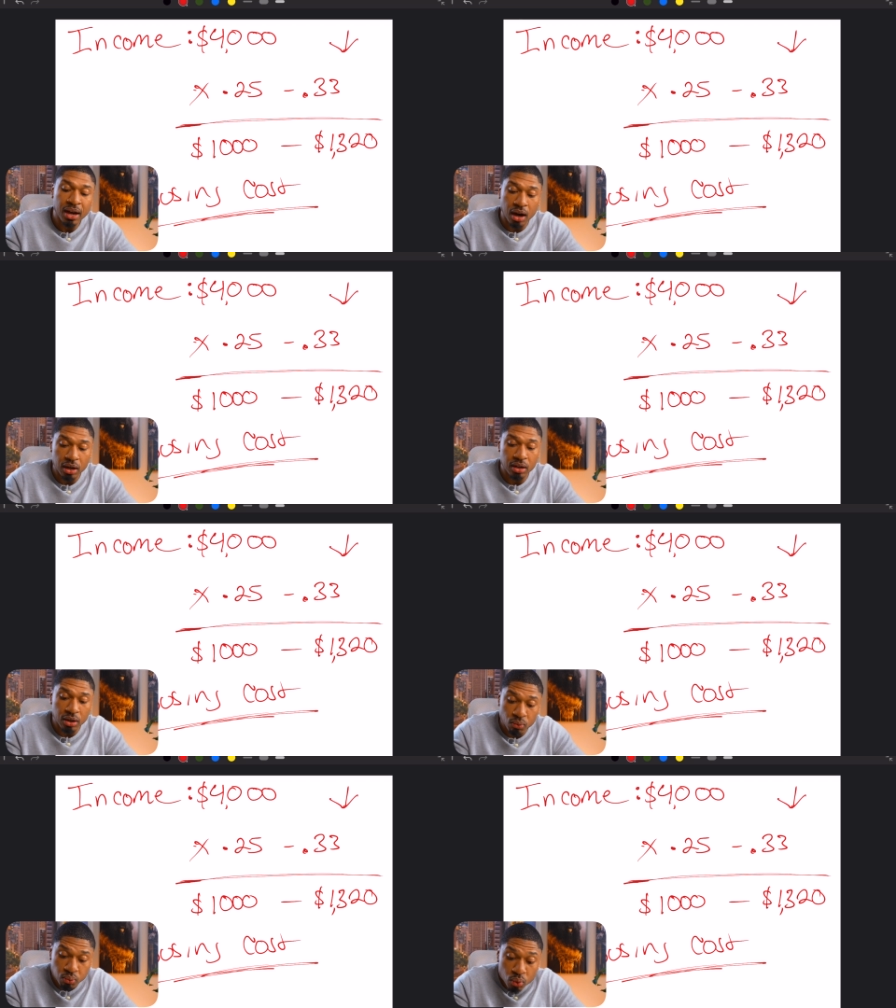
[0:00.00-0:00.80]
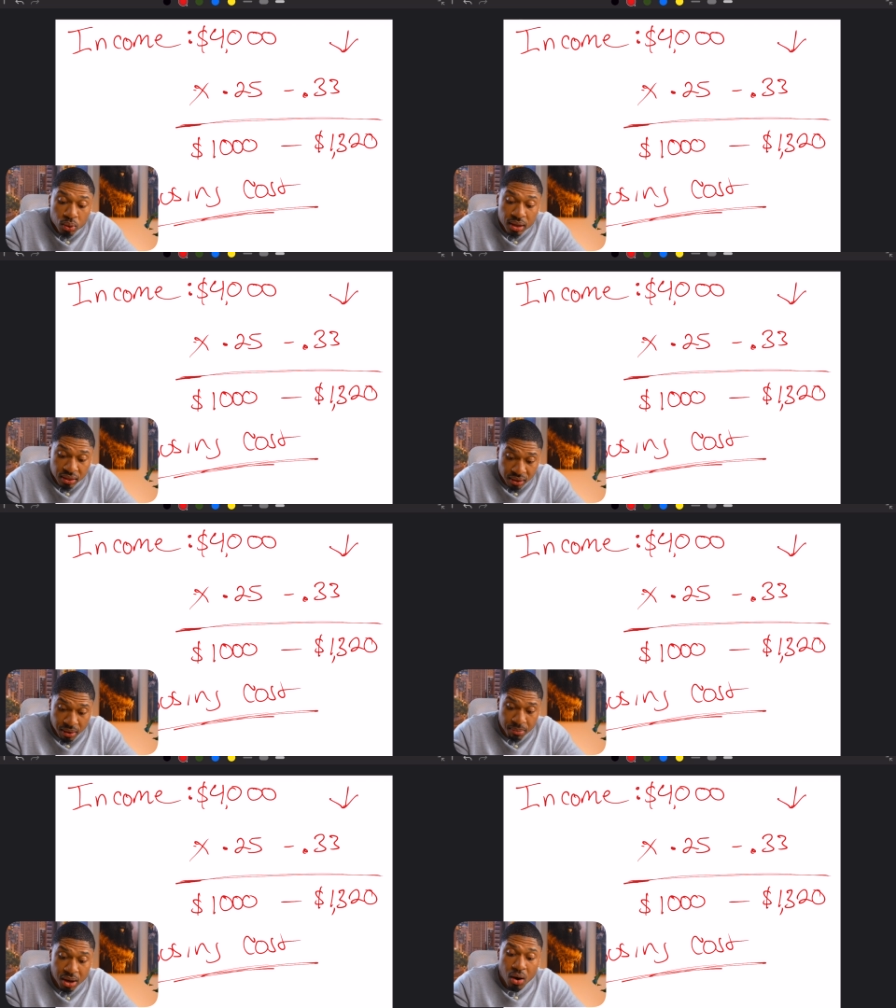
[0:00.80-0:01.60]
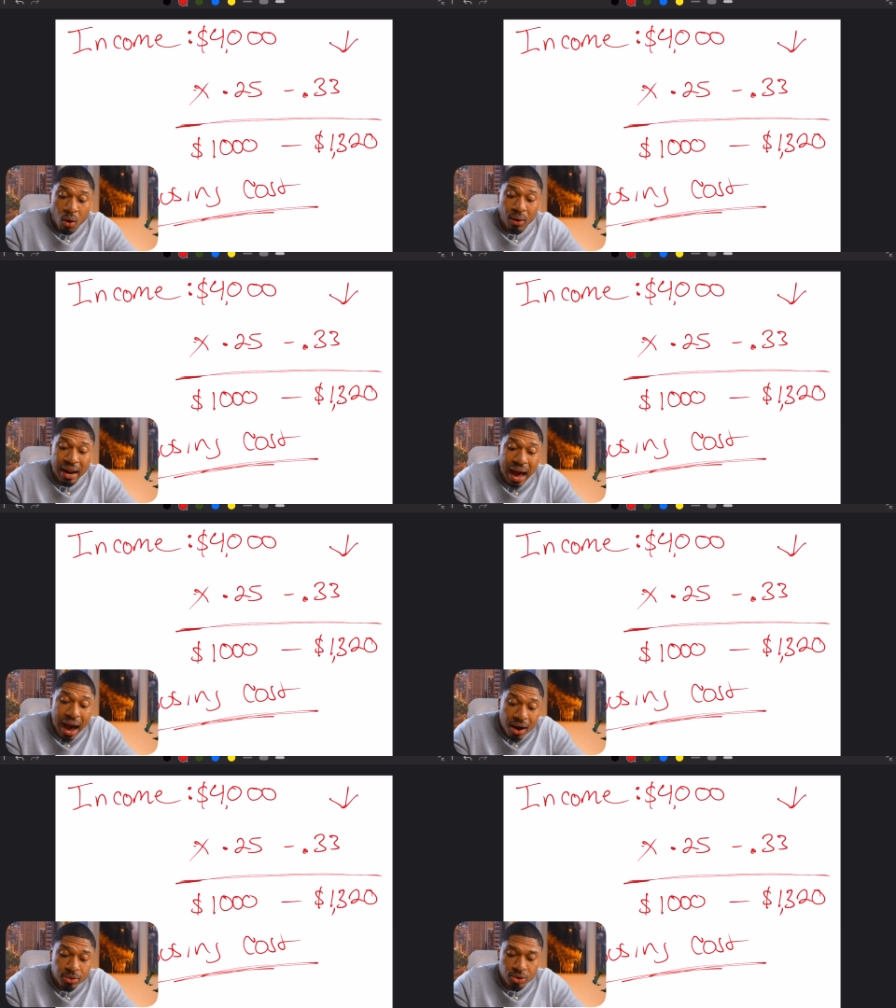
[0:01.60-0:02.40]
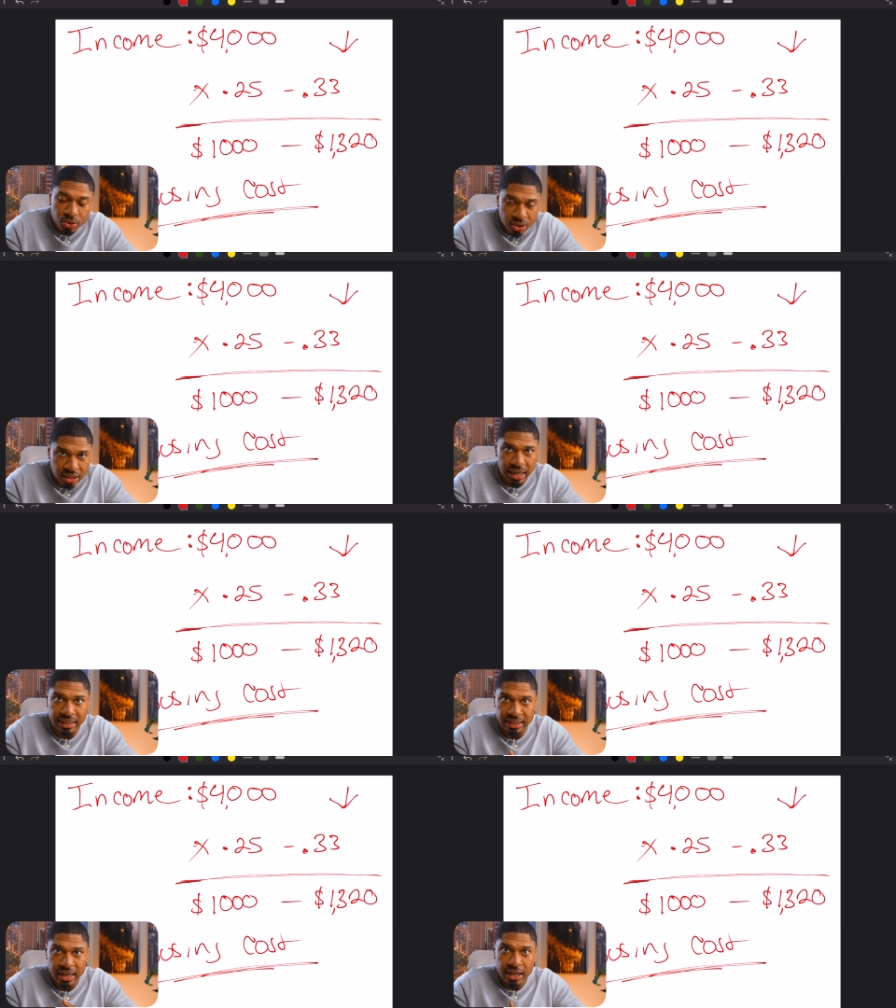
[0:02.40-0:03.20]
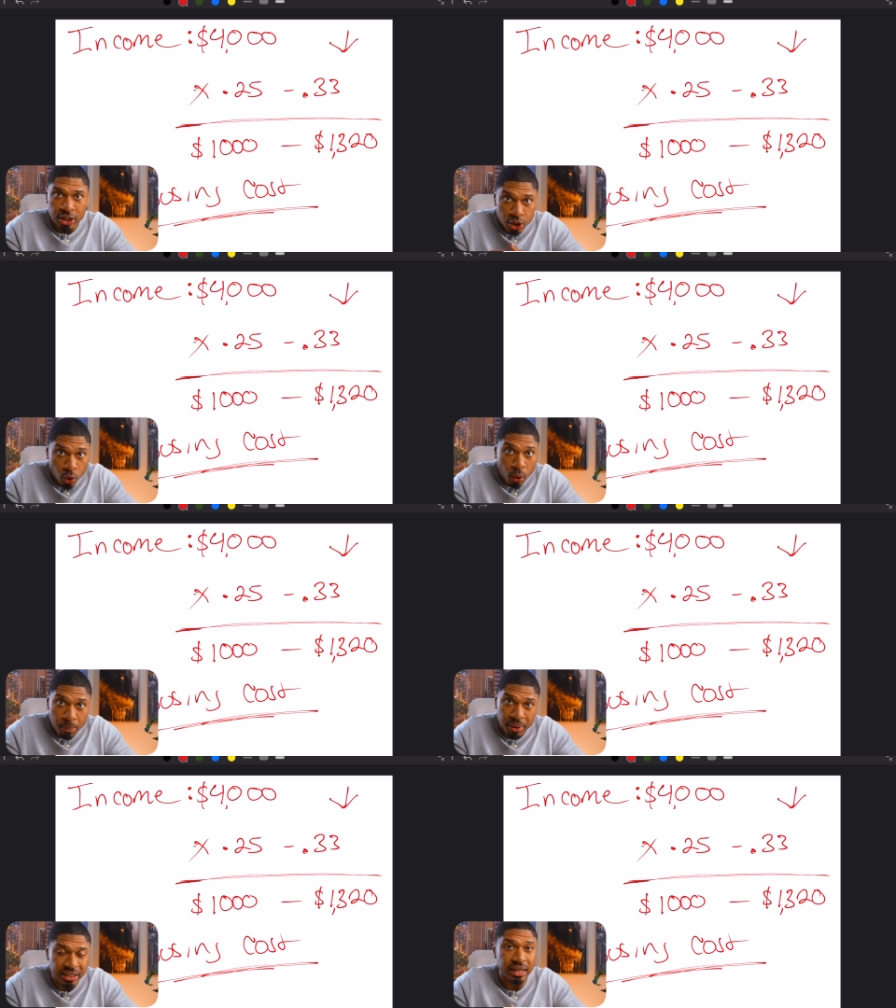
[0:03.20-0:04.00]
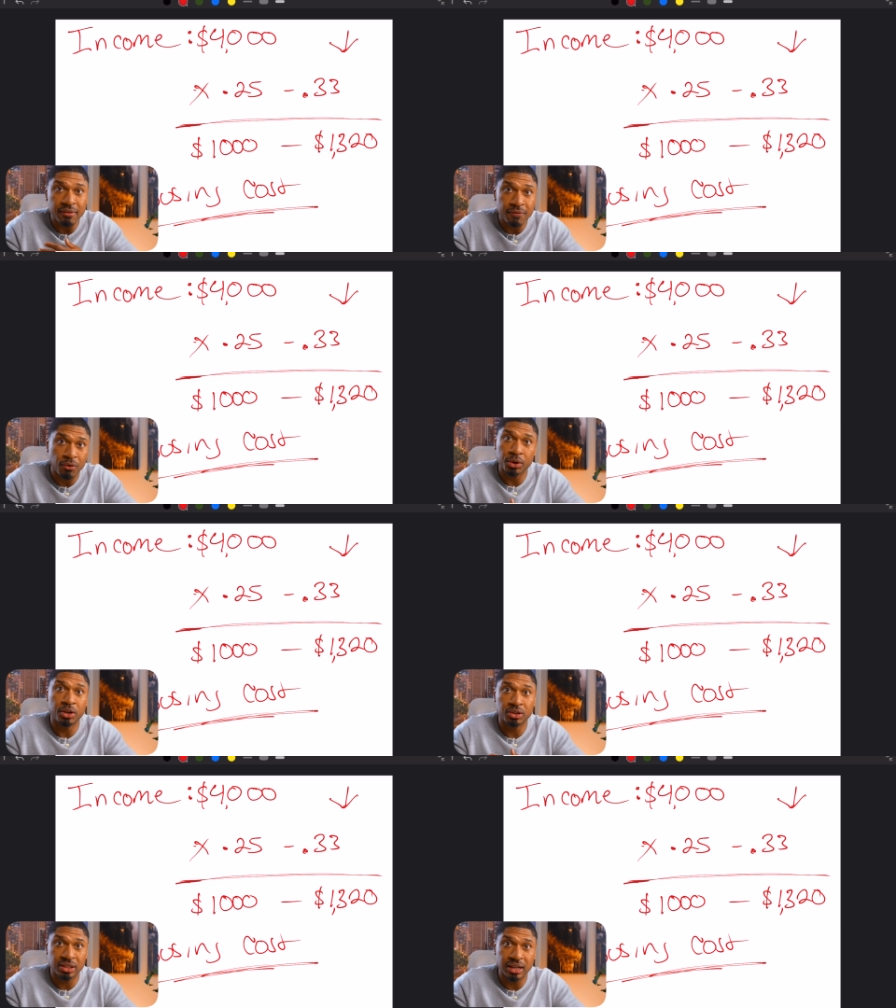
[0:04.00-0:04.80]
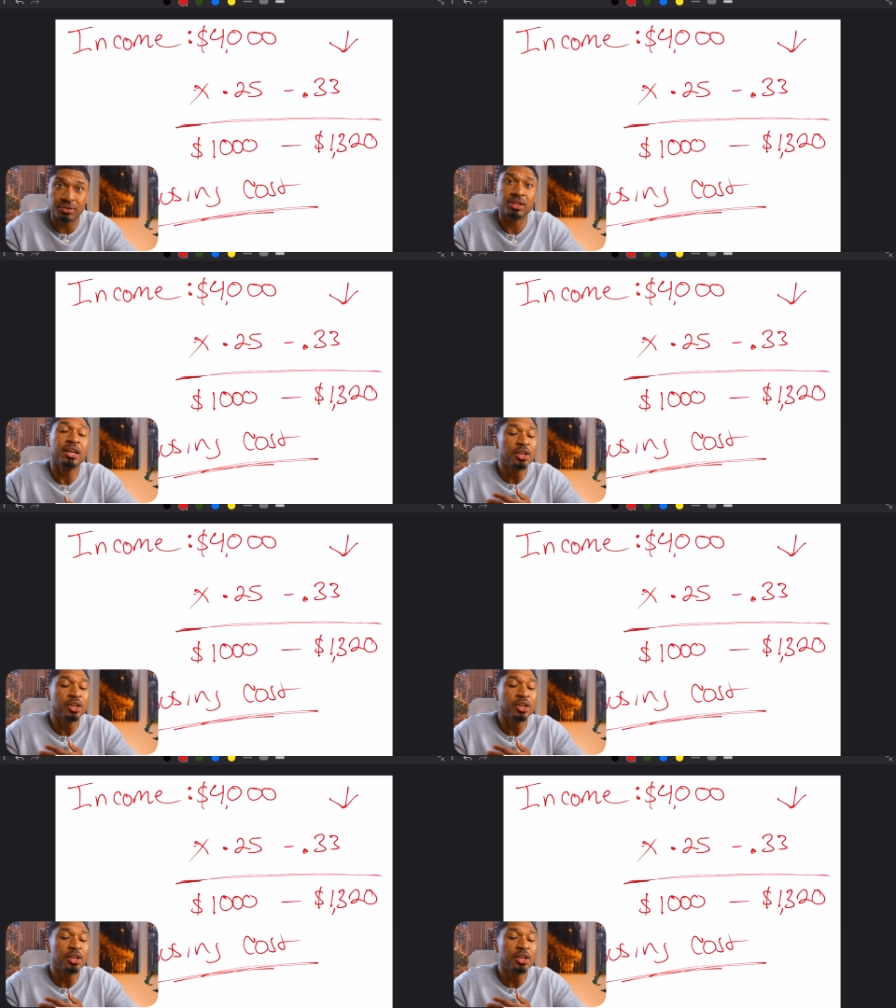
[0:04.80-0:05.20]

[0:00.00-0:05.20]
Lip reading: a good rule of thumb on how to set your budget for yourselves.